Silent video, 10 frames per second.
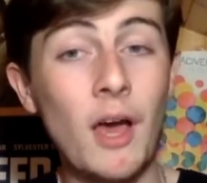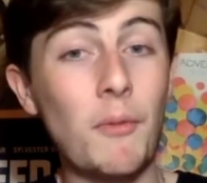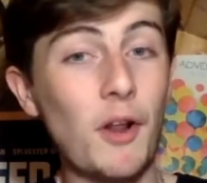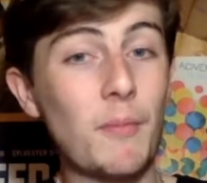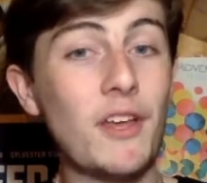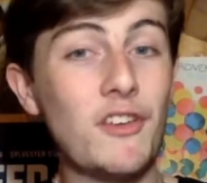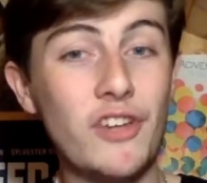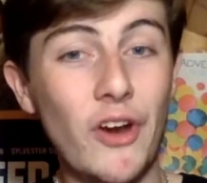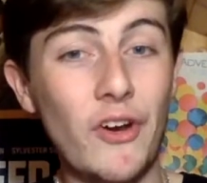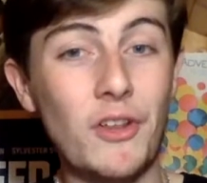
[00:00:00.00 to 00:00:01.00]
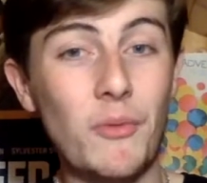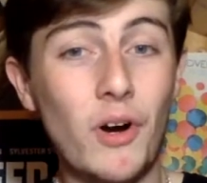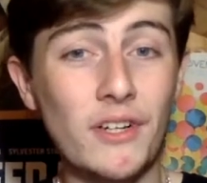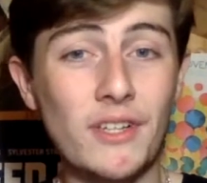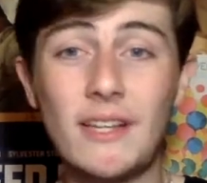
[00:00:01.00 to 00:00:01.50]
but he plays Jerry in The
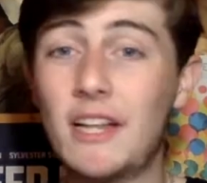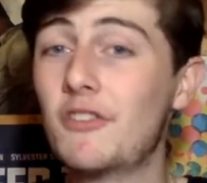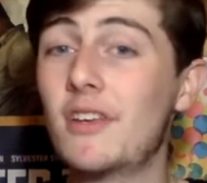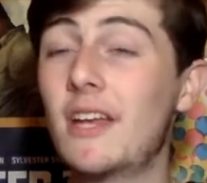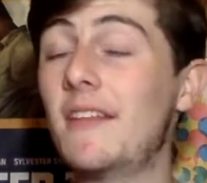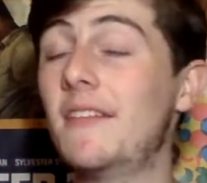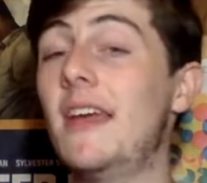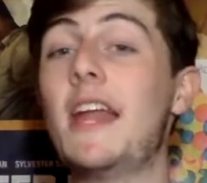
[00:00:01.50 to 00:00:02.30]
Walking Dead, and just getting to see